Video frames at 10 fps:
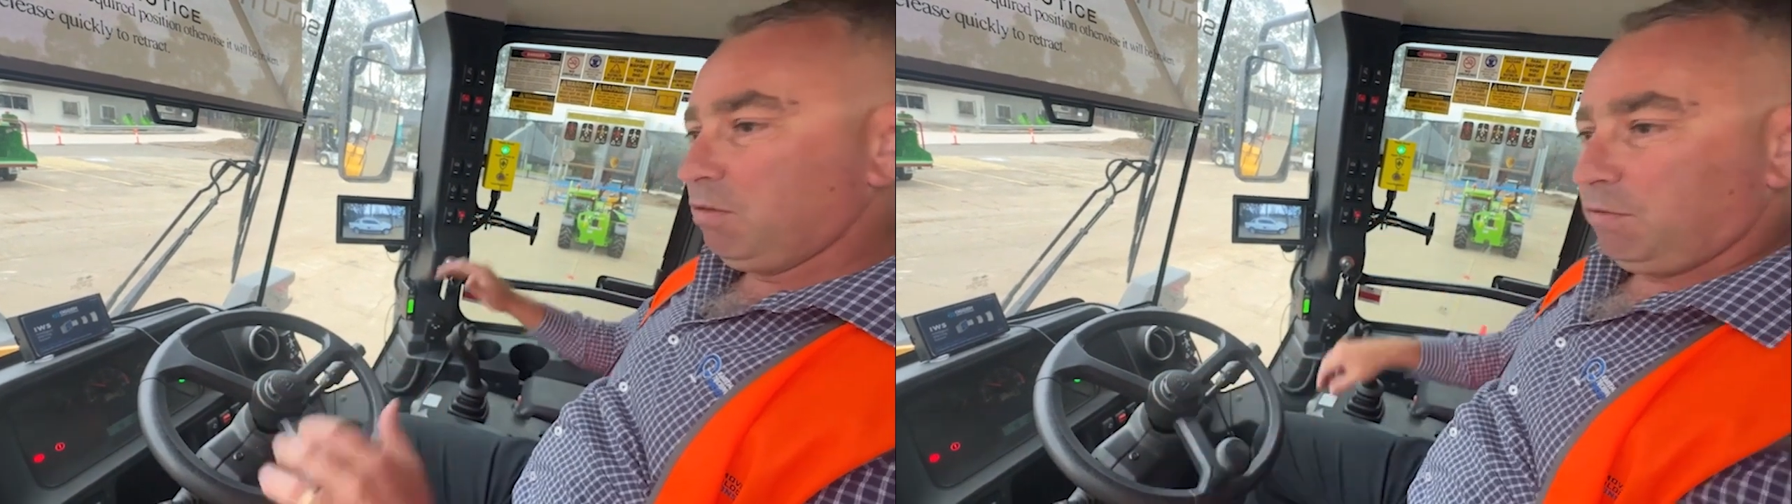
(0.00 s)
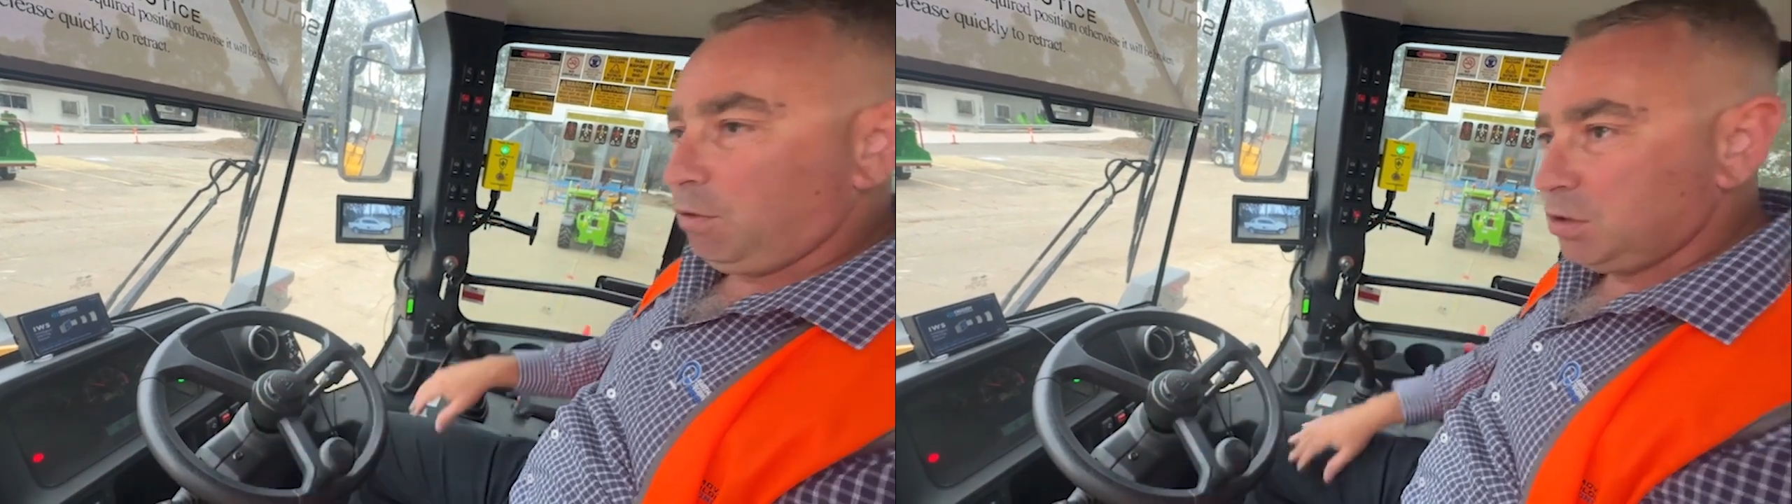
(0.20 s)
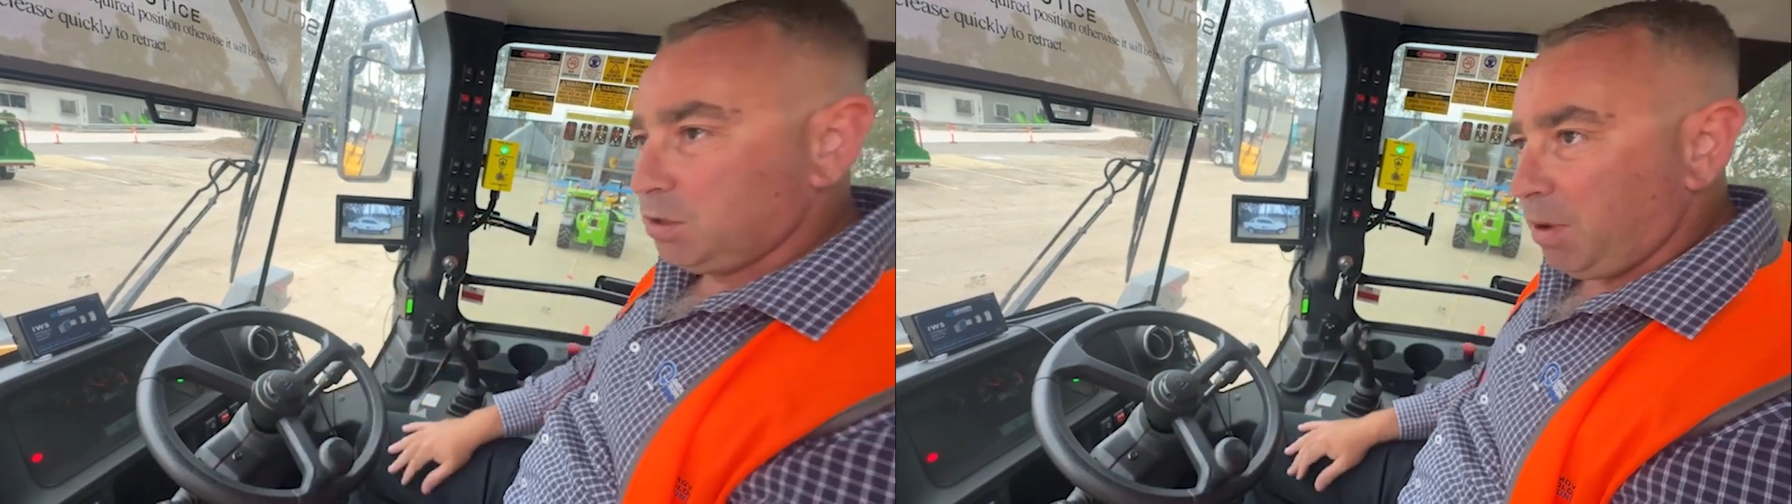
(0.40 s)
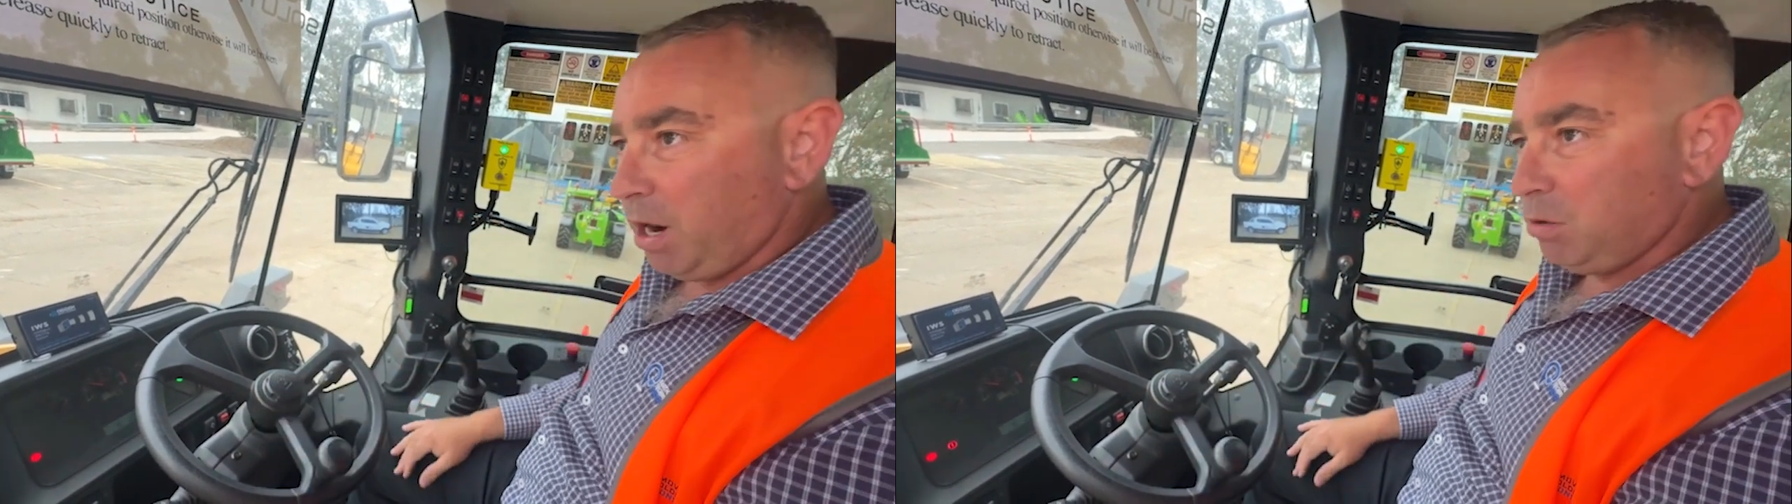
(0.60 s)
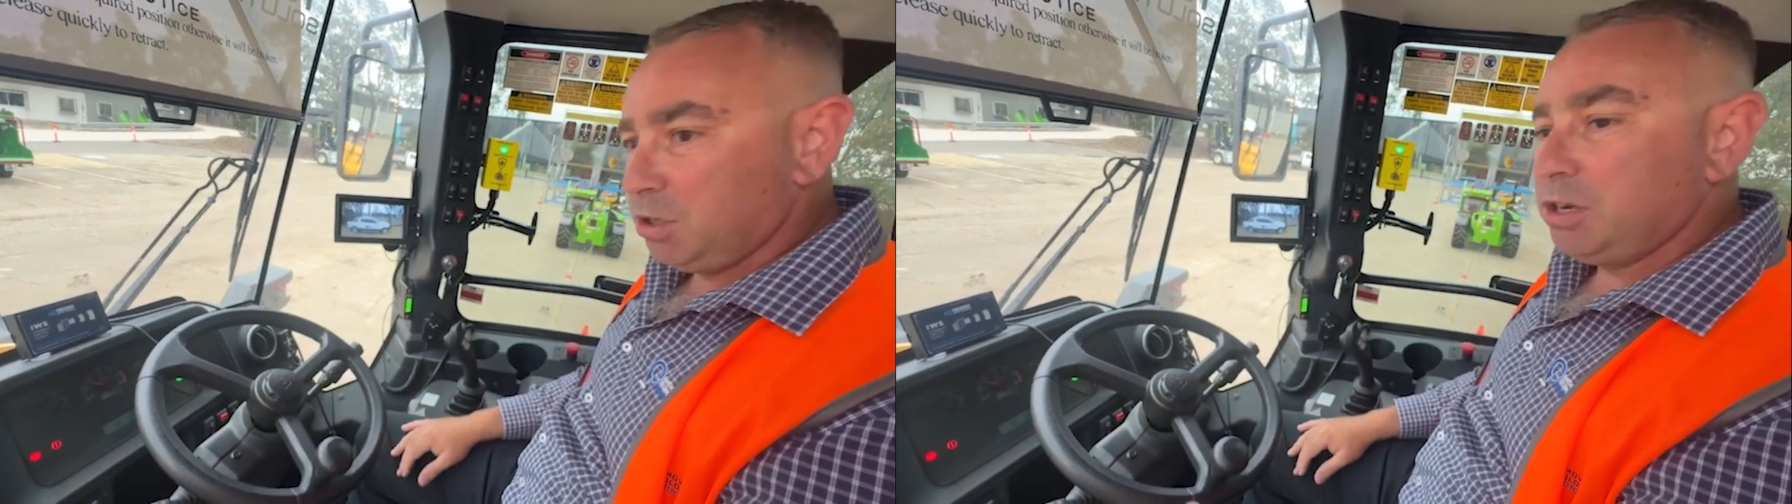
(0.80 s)
moving forwards and
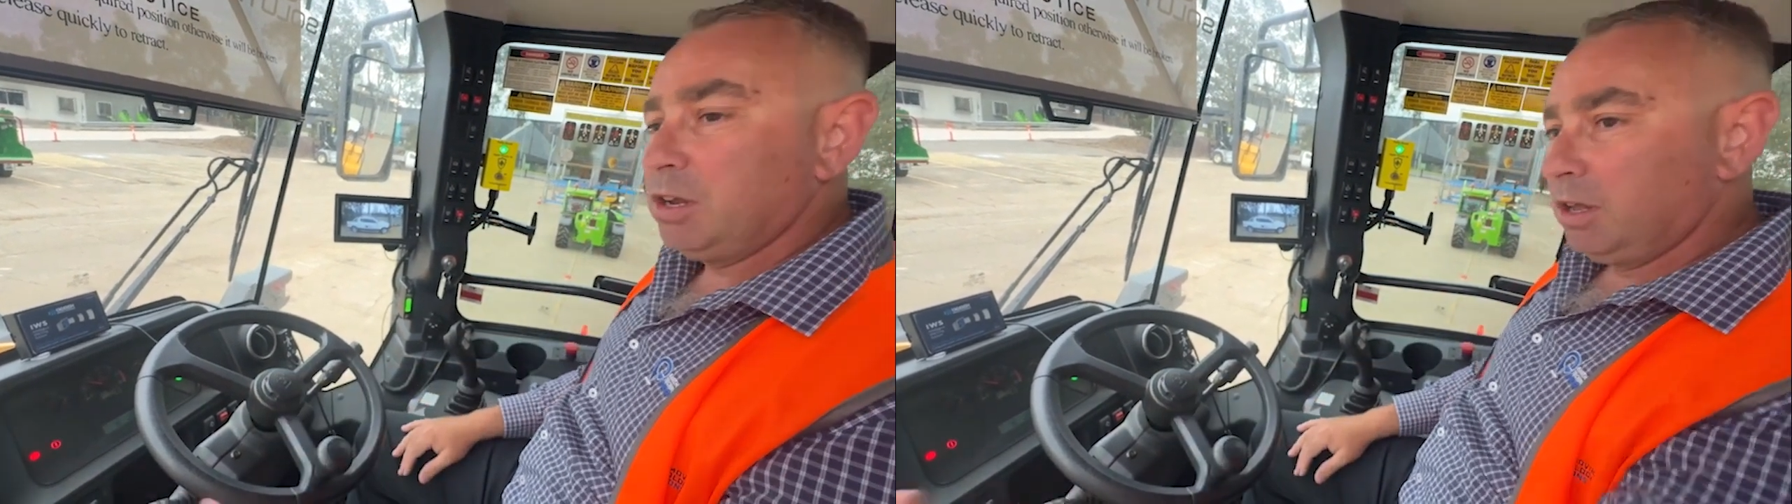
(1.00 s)
backwards,